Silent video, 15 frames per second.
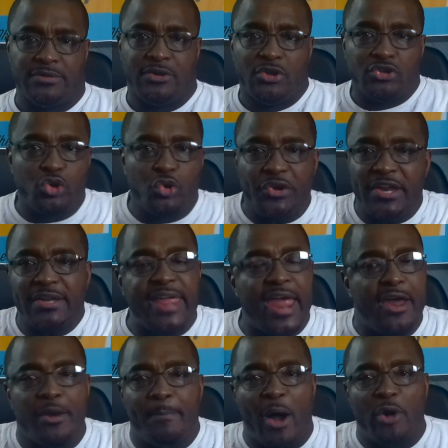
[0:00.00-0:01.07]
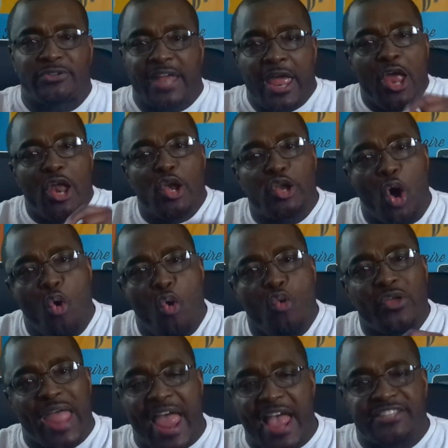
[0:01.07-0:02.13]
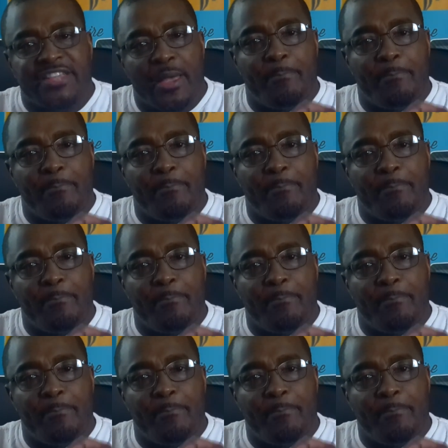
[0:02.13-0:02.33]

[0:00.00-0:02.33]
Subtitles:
You didn't care about that long as